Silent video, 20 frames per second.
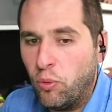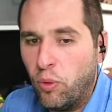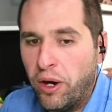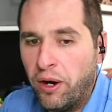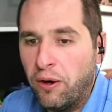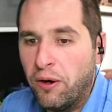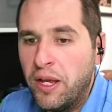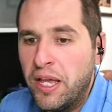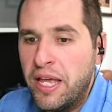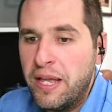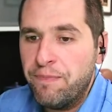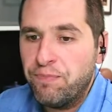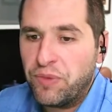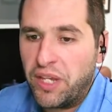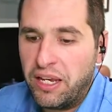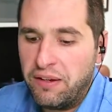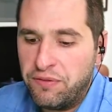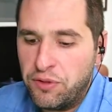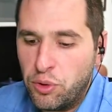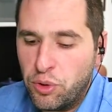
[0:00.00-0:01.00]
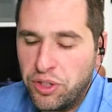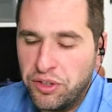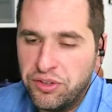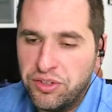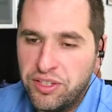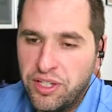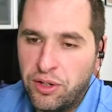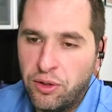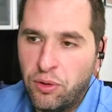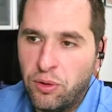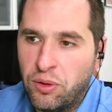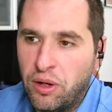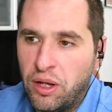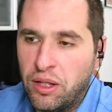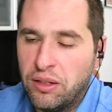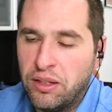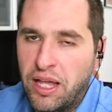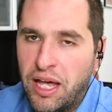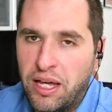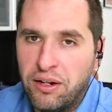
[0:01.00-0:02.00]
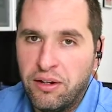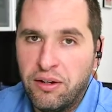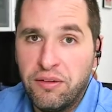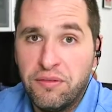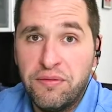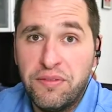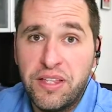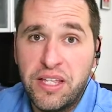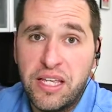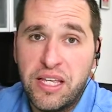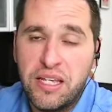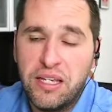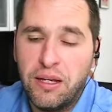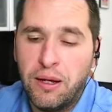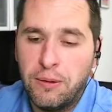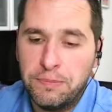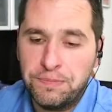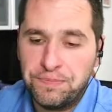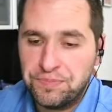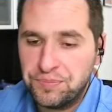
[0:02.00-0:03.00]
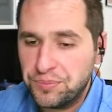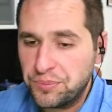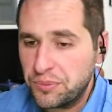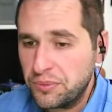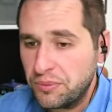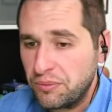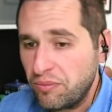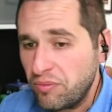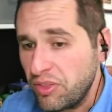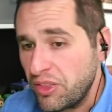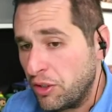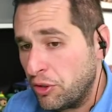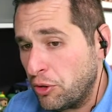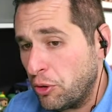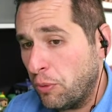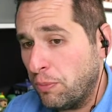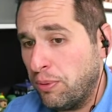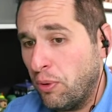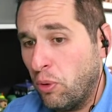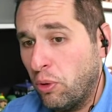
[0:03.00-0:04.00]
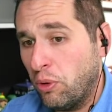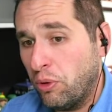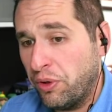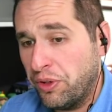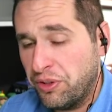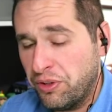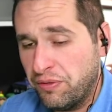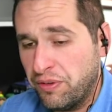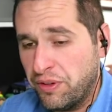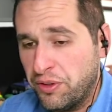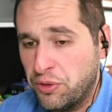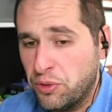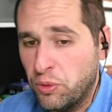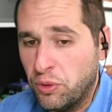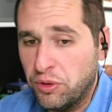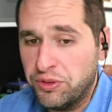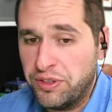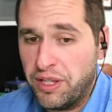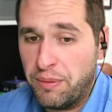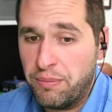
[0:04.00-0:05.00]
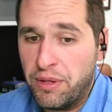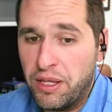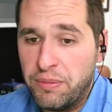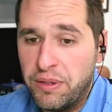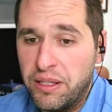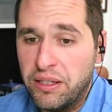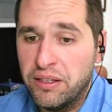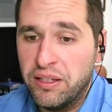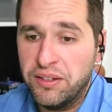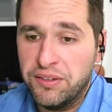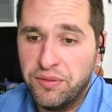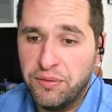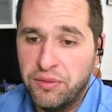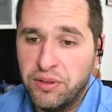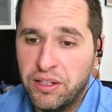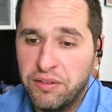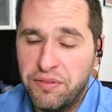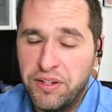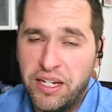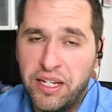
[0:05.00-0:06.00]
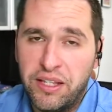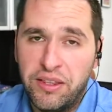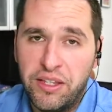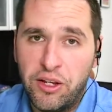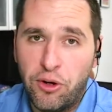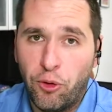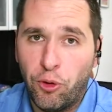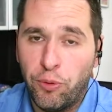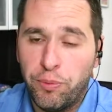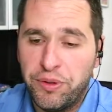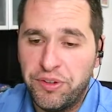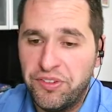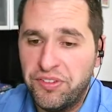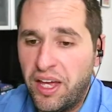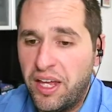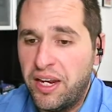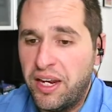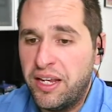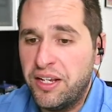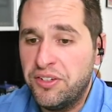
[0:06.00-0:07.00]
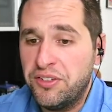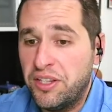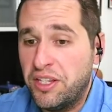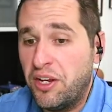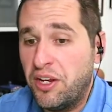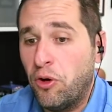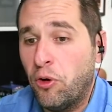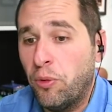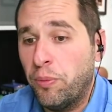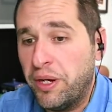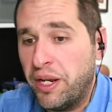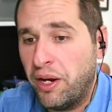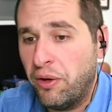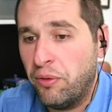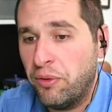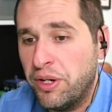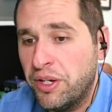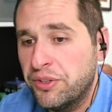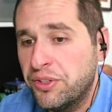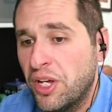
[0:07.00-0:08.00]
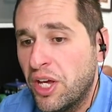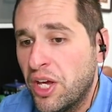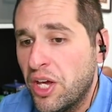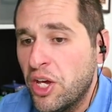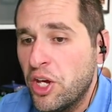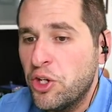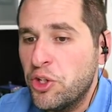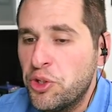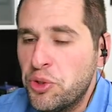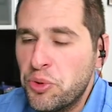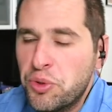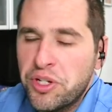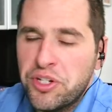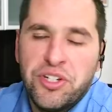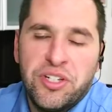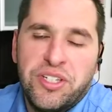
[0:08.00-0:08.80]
Where if you consider a lot of the poorer individuals that may be living in the urban settings, in the urban areas, you can